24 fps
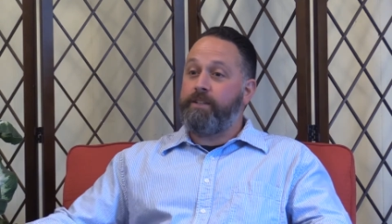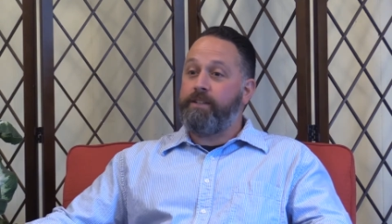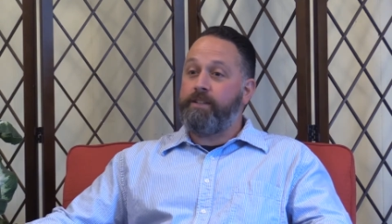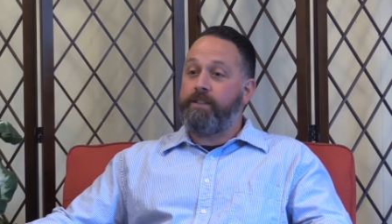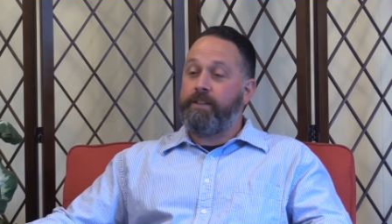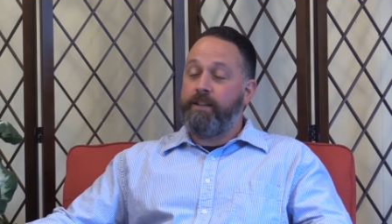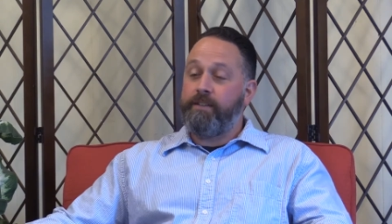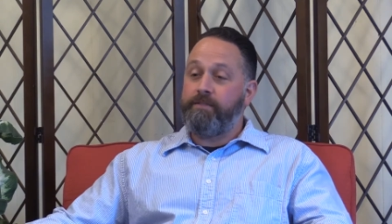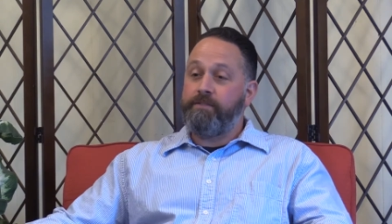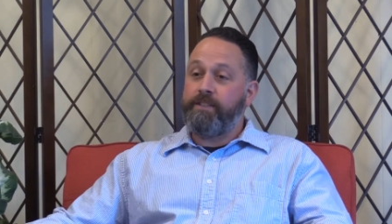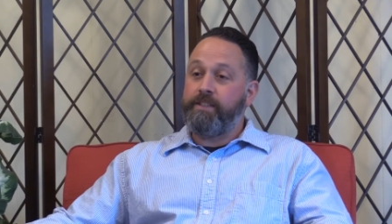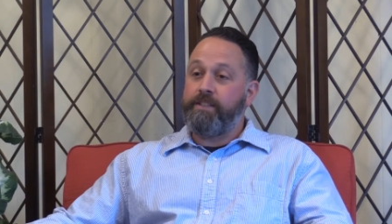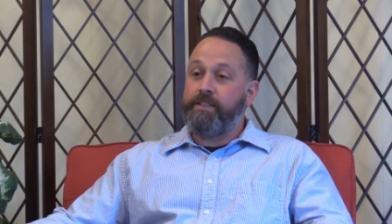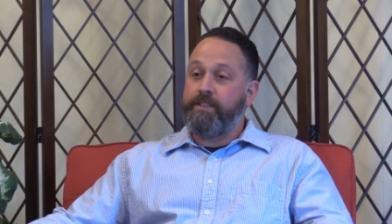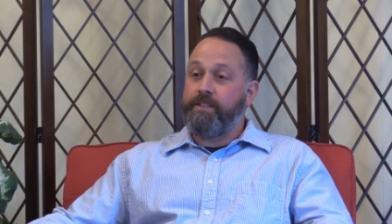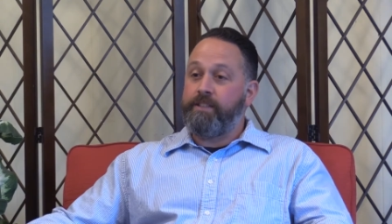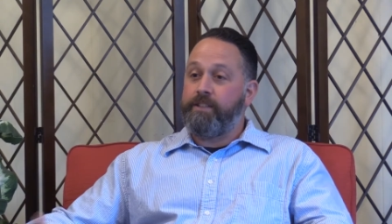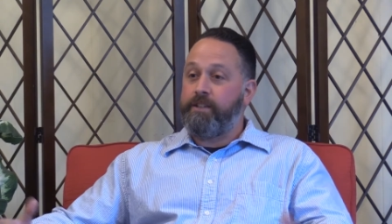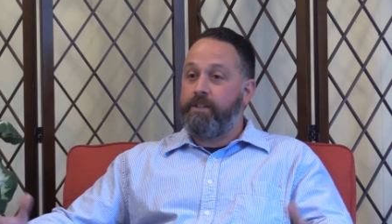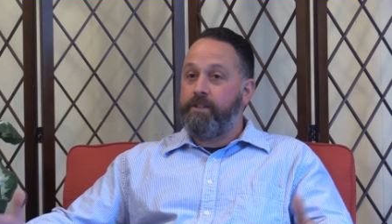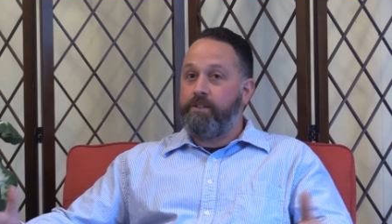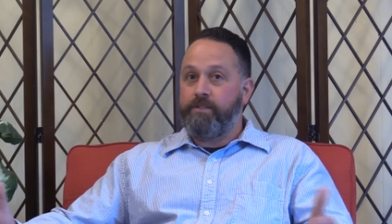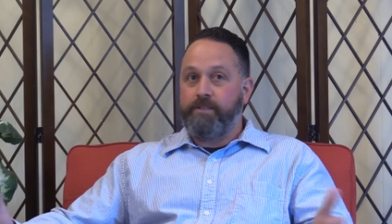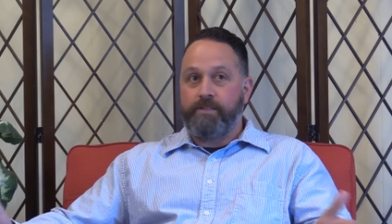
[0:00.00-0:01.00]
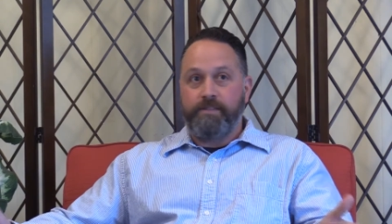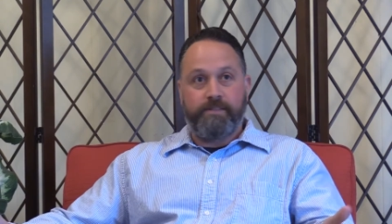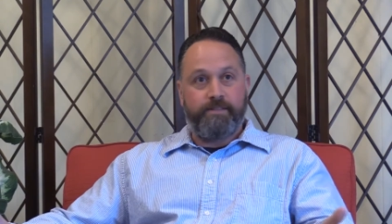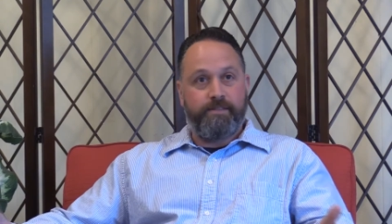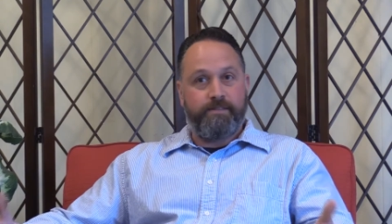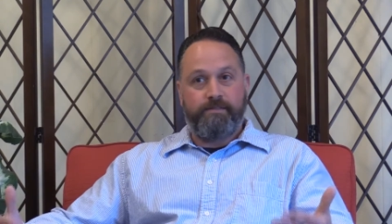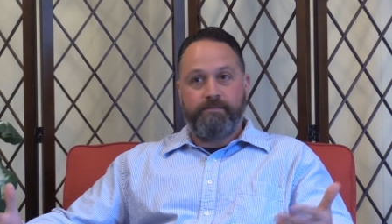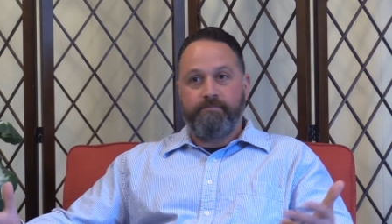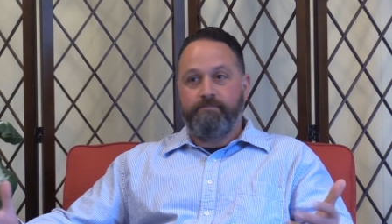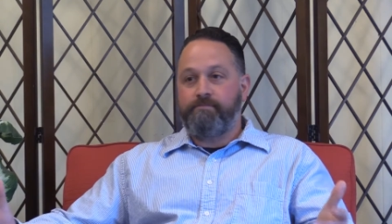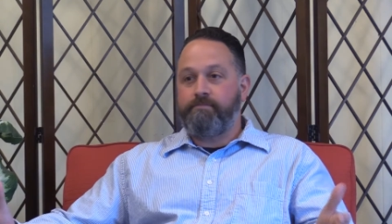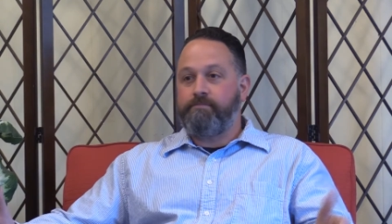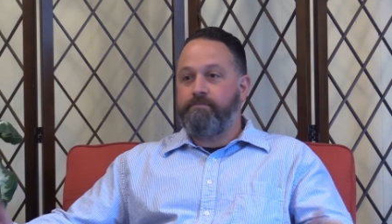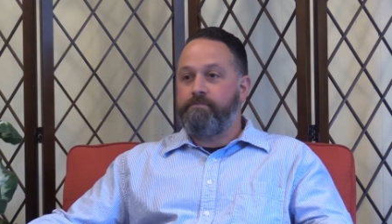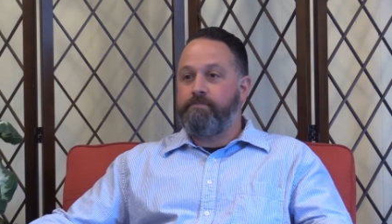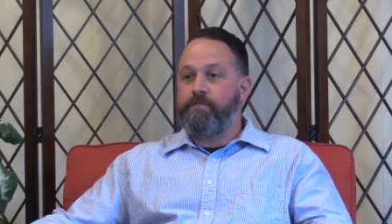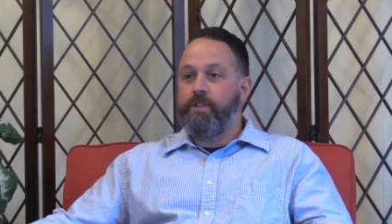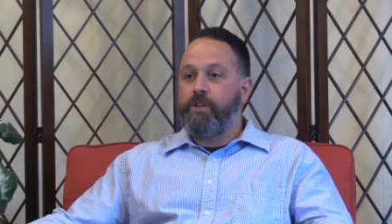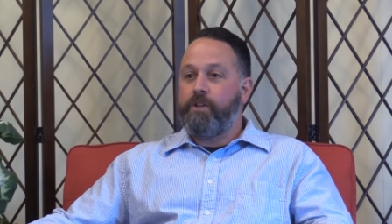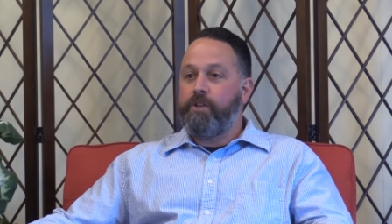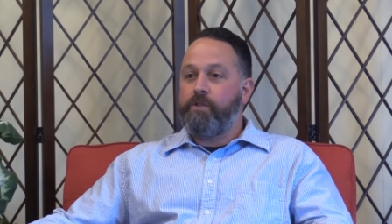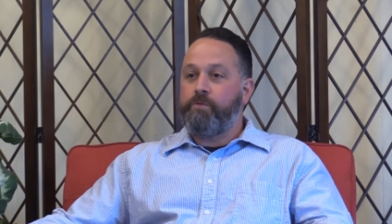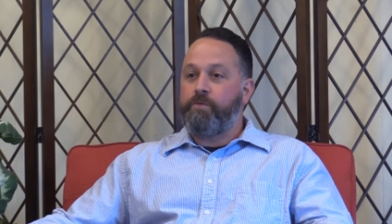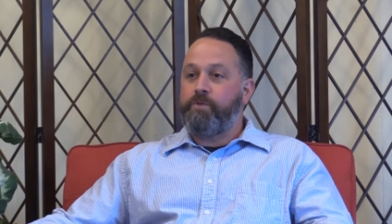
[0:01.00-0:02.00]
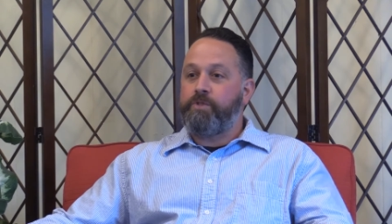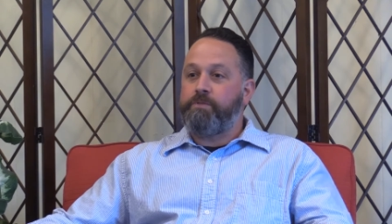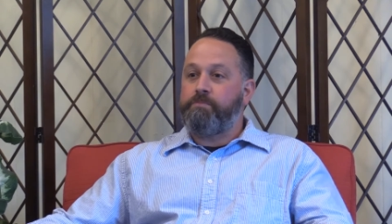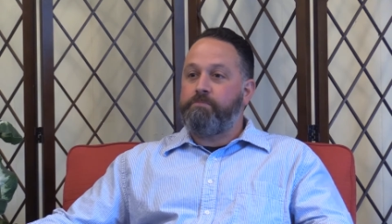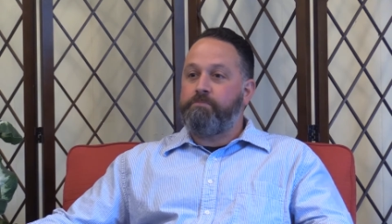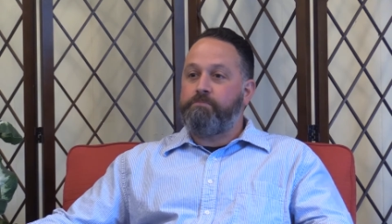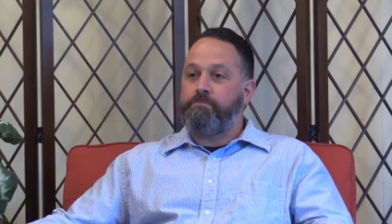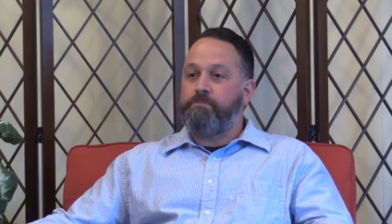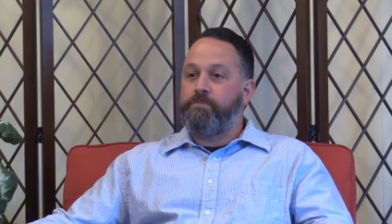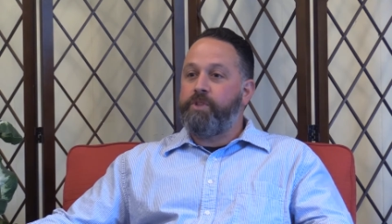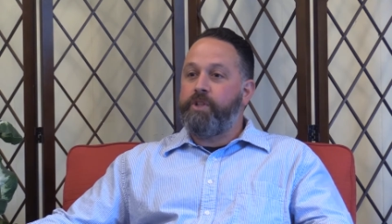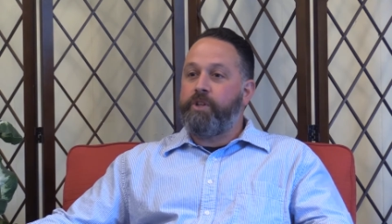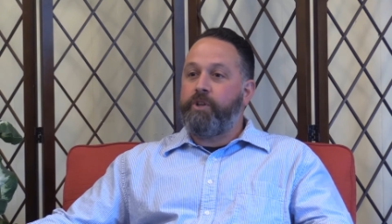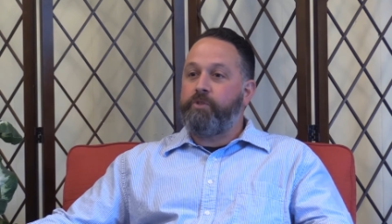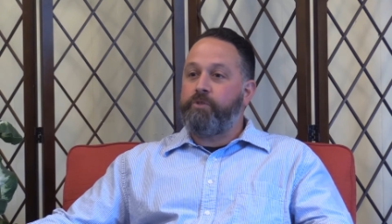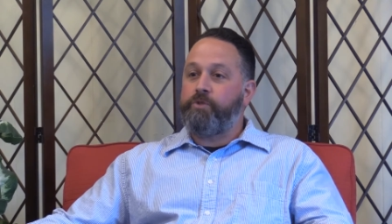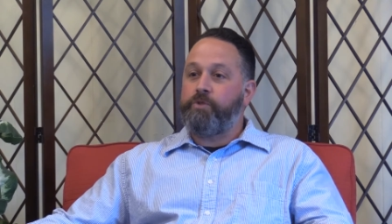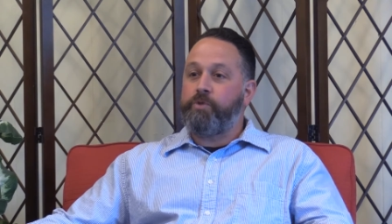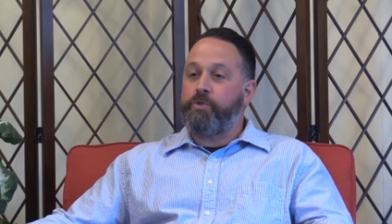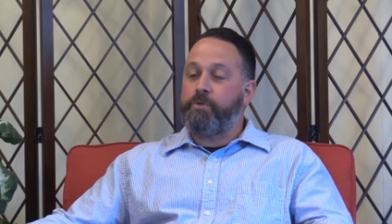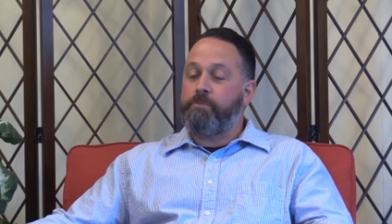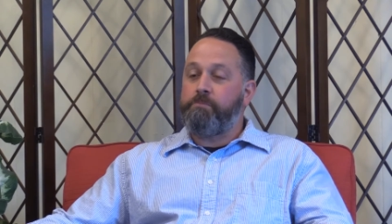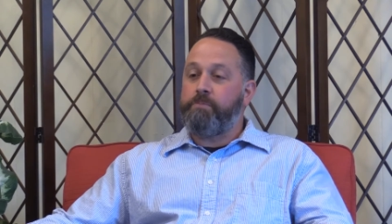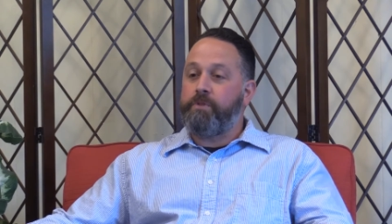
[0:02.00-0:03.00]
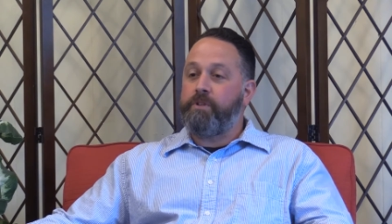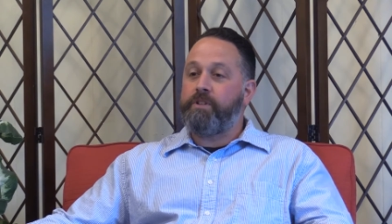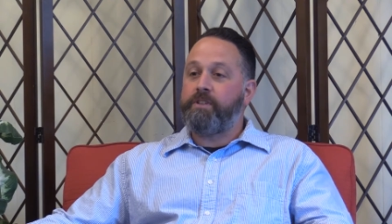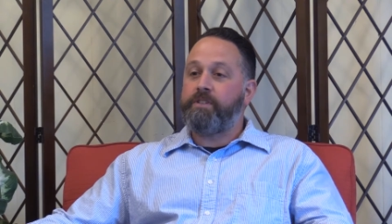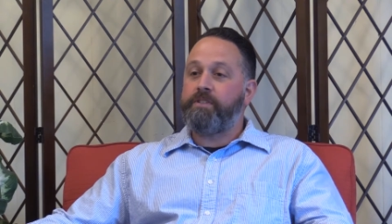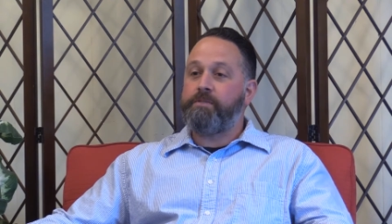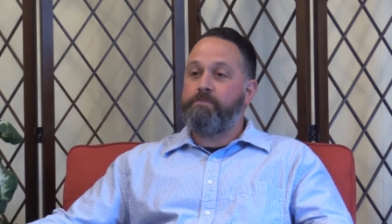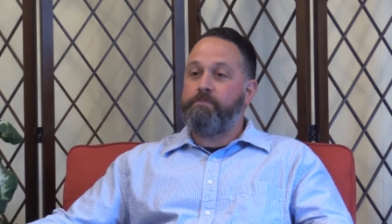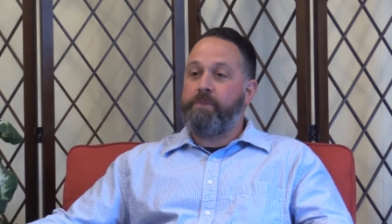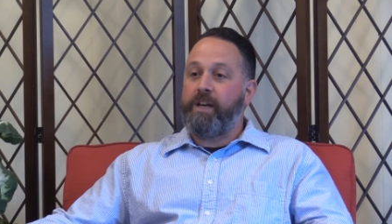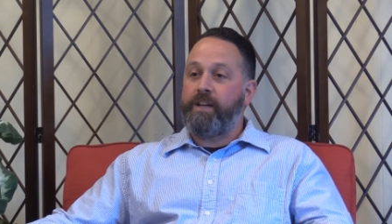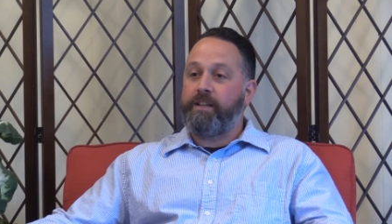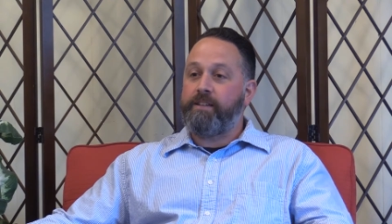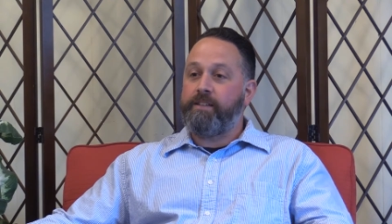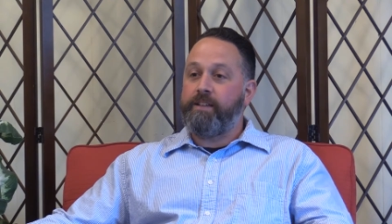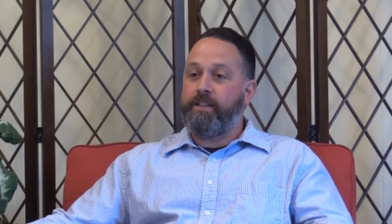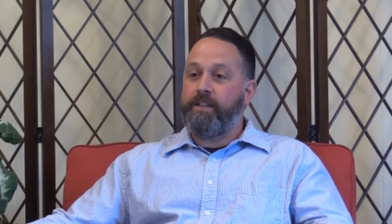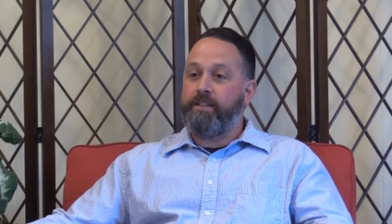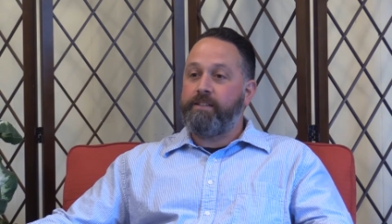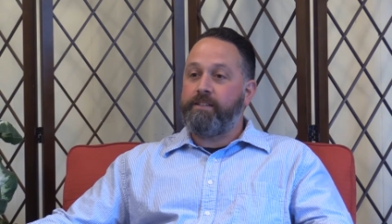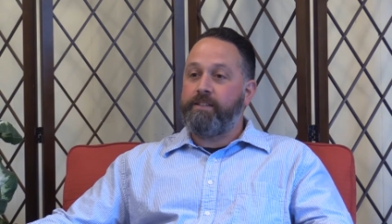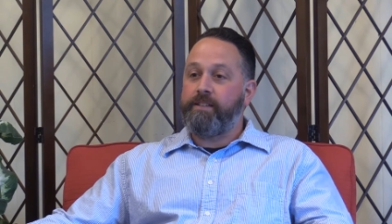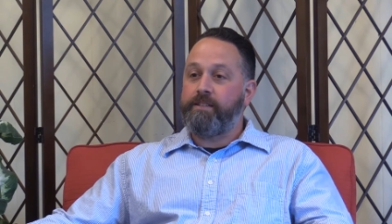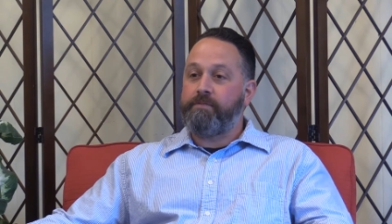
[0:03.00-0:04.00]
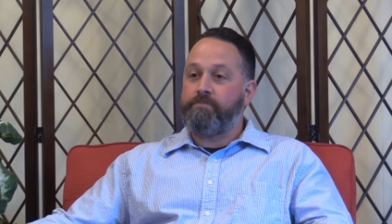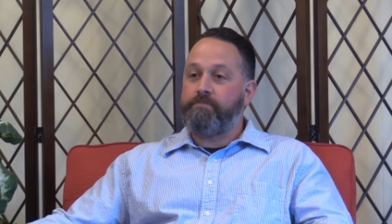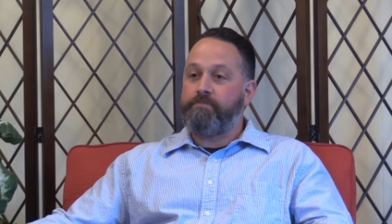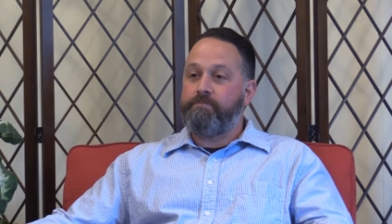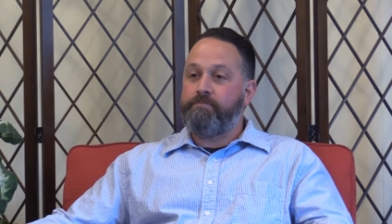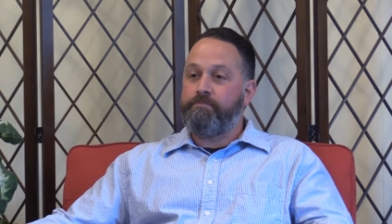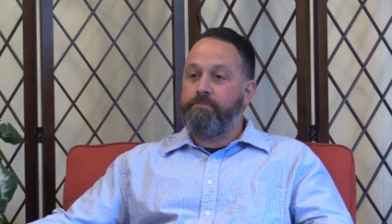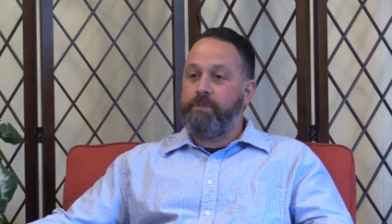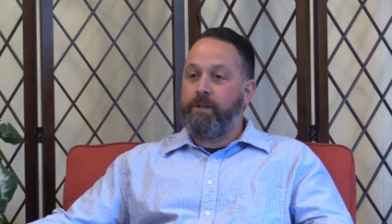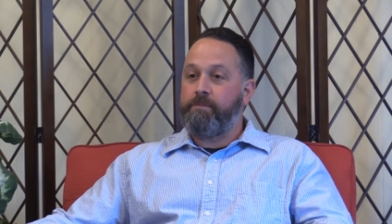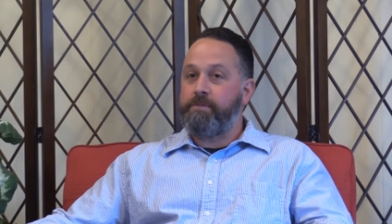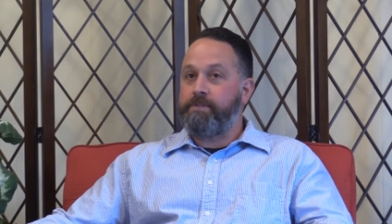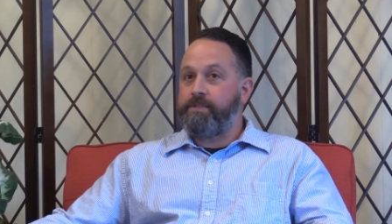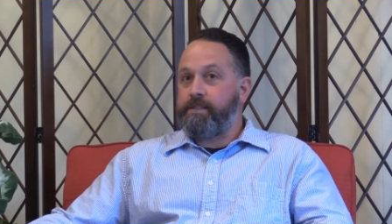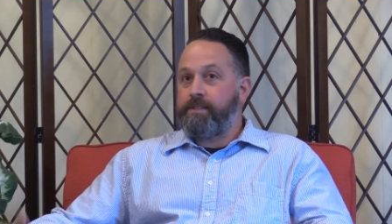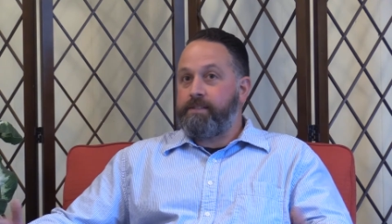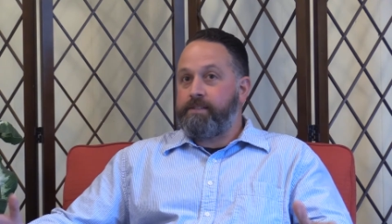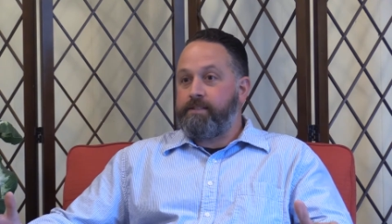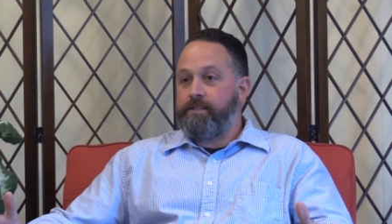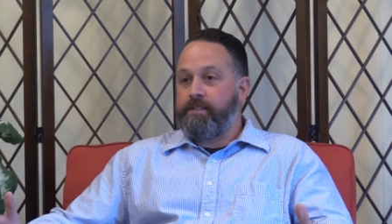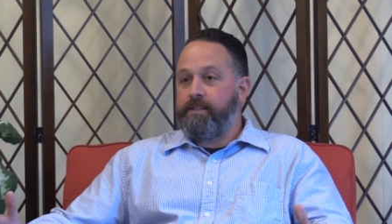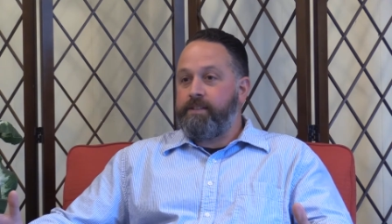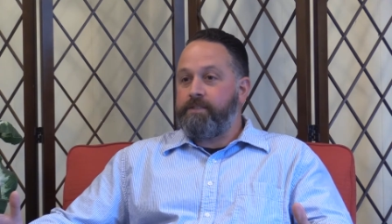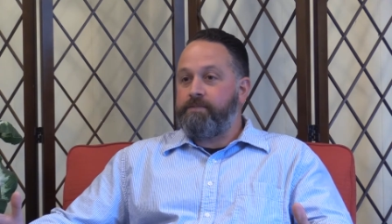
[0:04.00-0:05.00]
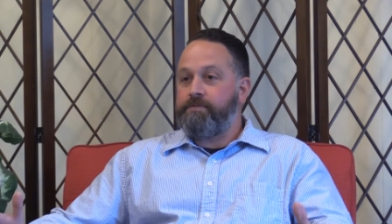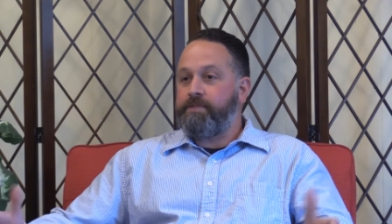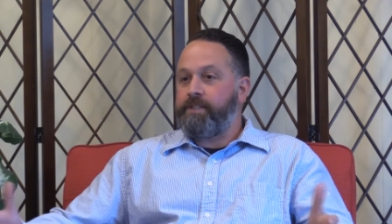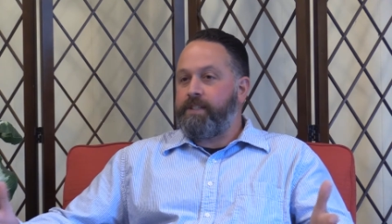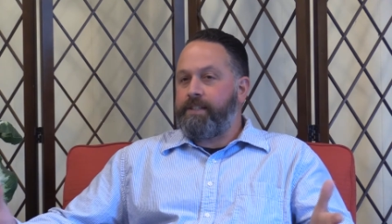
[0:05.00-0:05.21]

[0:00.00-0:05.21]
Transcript: He loved it. He always was, doing books back then, like publishing stuff.